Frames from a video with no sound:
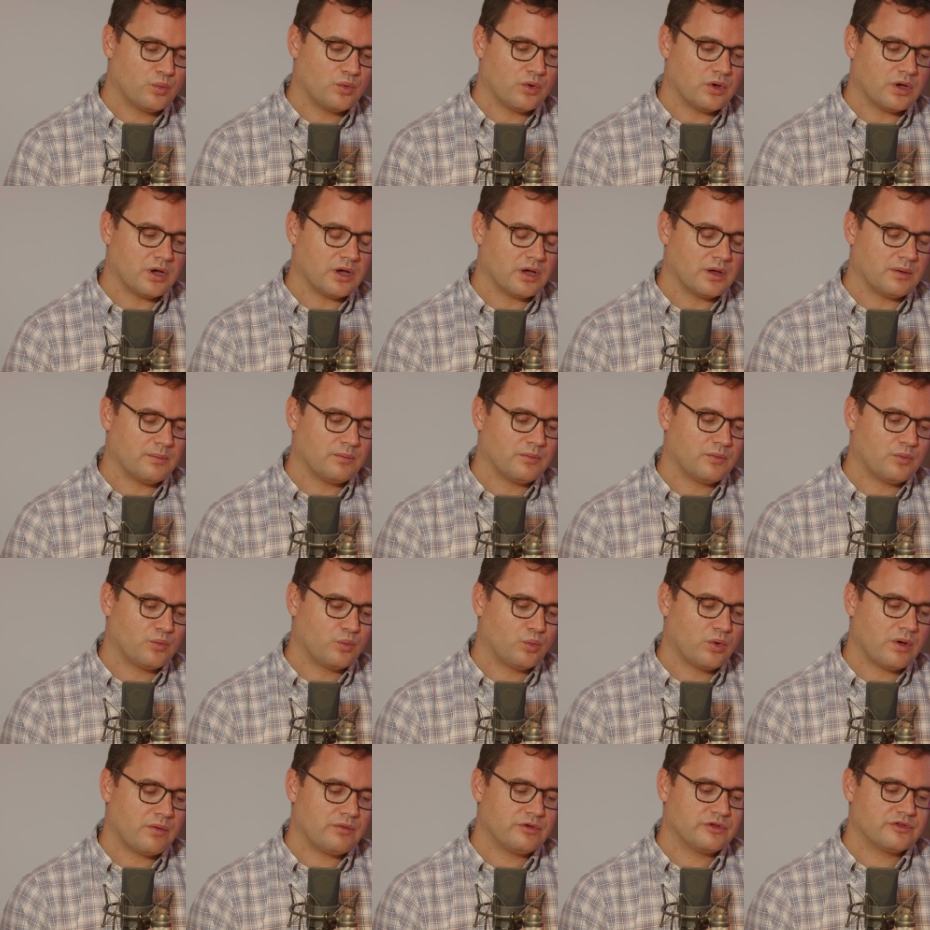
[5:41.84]
Well,
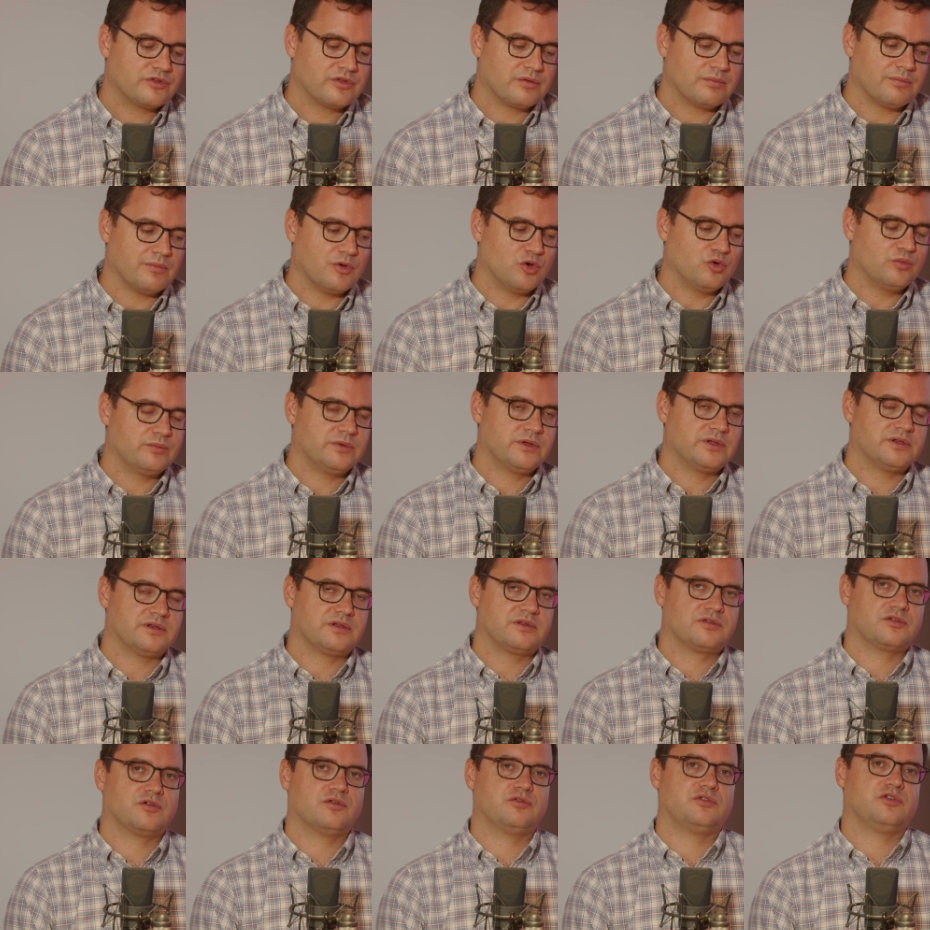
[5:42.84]
what was the
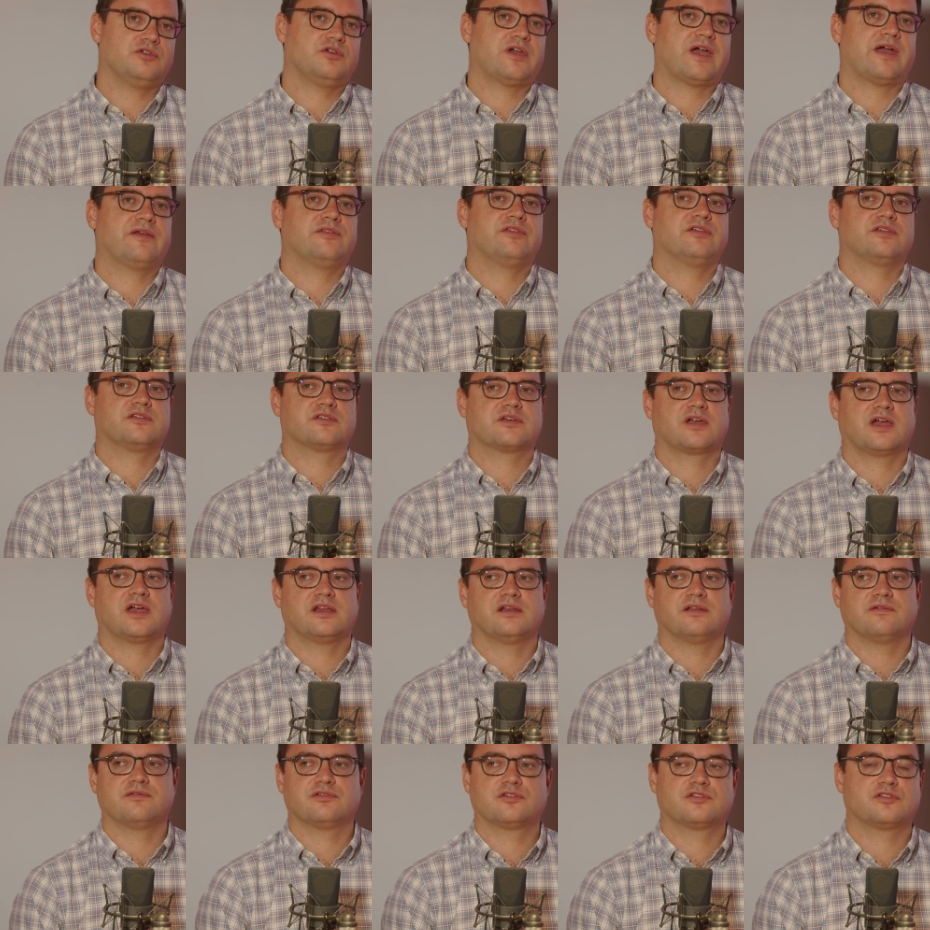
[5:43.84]
moment? So you had this
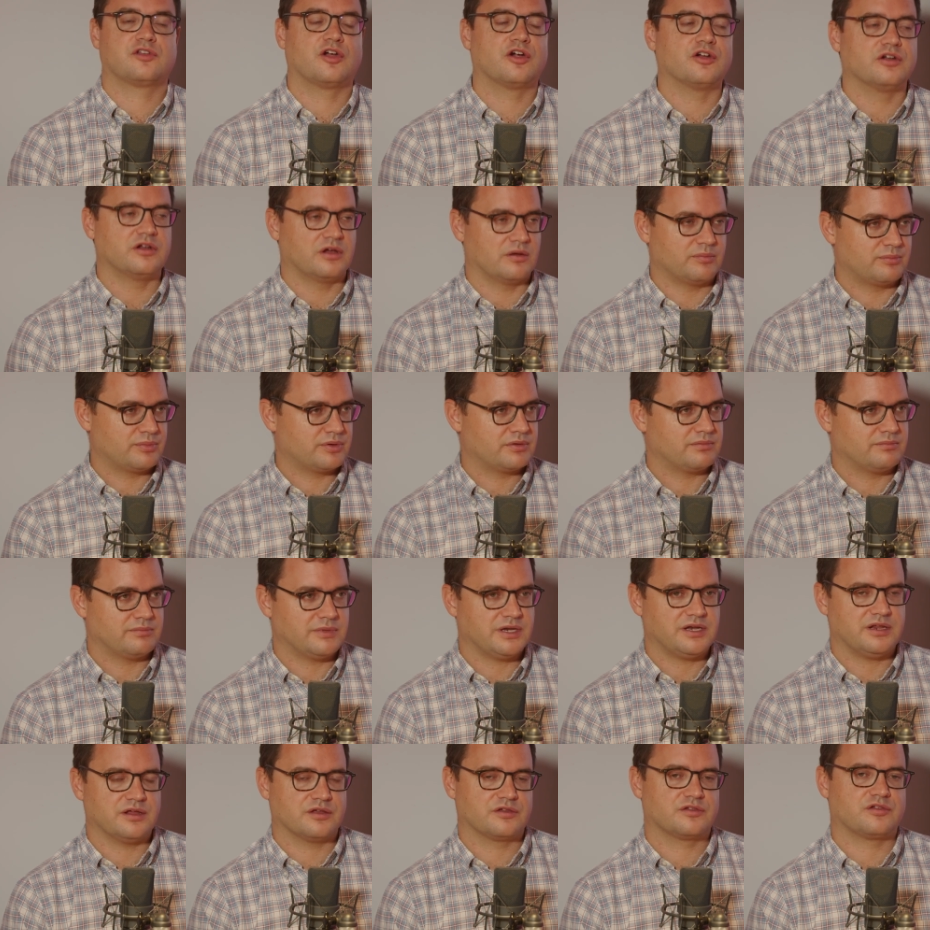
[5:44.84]
kind of startup,
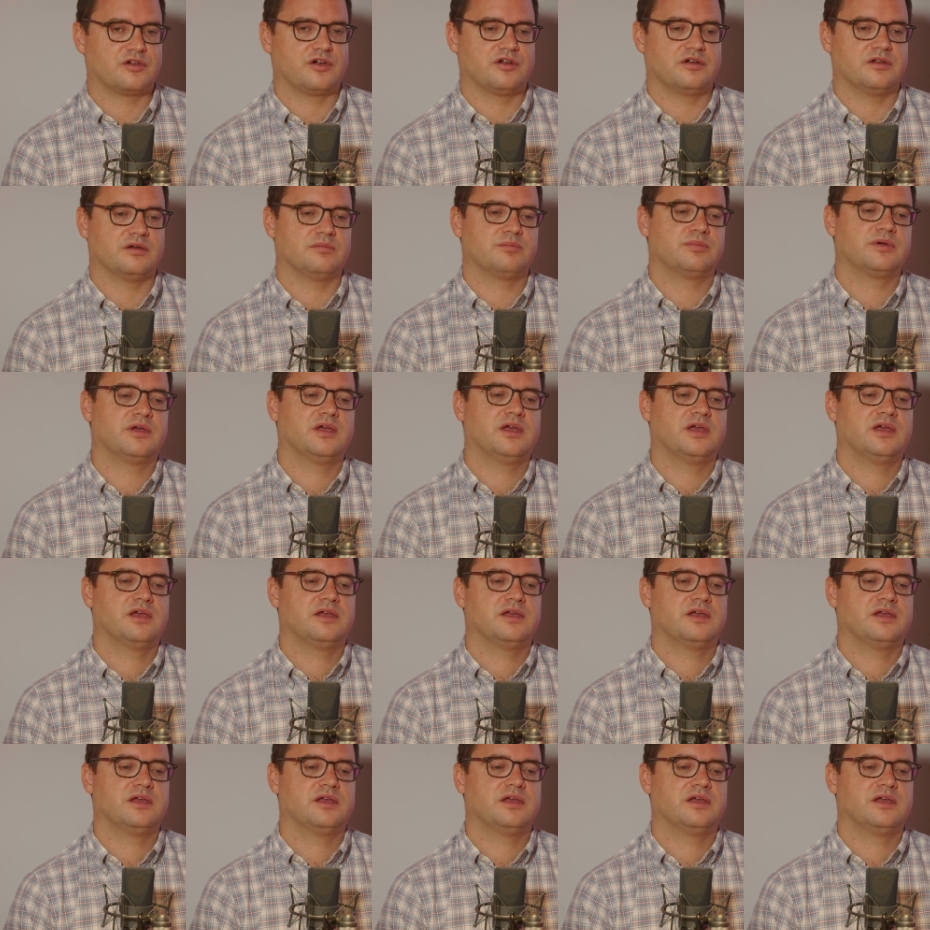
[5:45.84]
media startup.